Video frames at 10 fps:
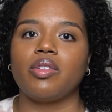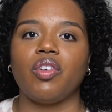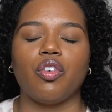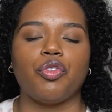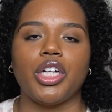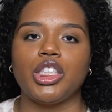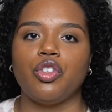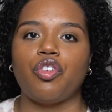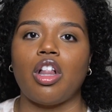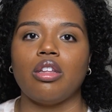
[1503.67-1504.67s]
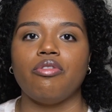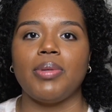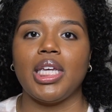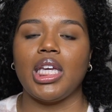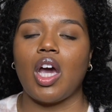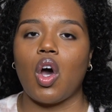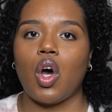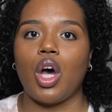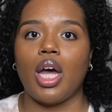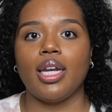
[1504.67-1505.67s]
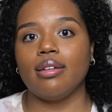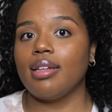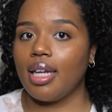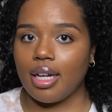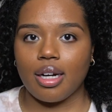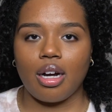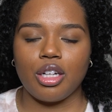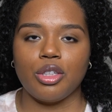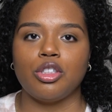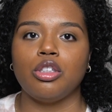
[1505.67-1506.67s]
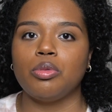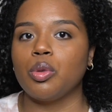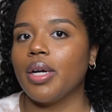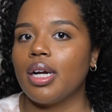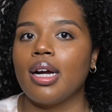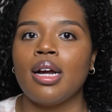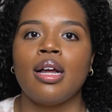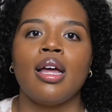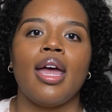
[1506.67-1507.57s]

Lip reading: feel free to follow me on here on YouTube, Twitter,